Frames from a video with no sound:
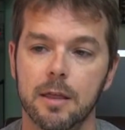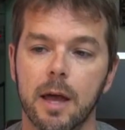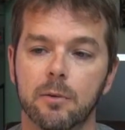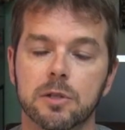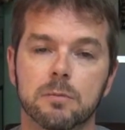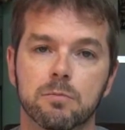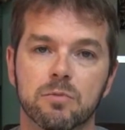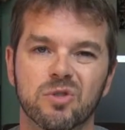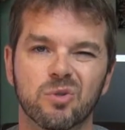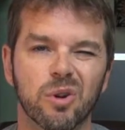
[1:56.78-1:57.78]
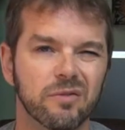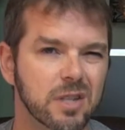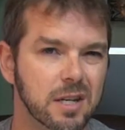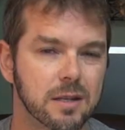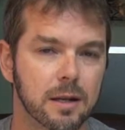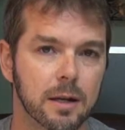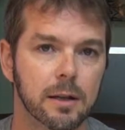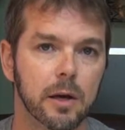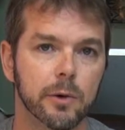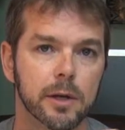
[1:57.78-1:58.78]
that was sort of decent
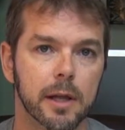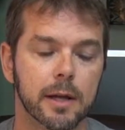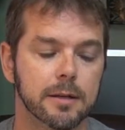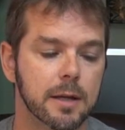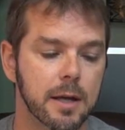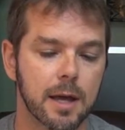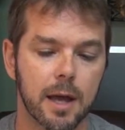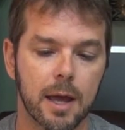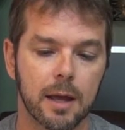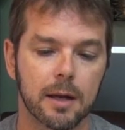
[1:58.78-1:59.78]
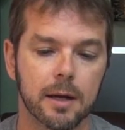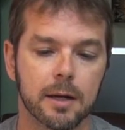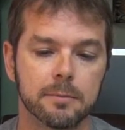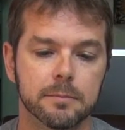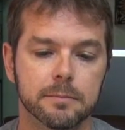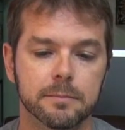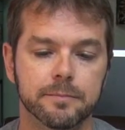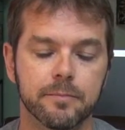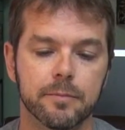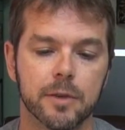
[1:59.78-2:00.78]
in lower light. And
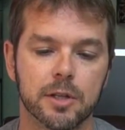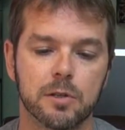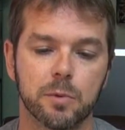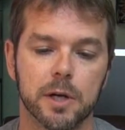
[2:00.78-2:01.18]
this is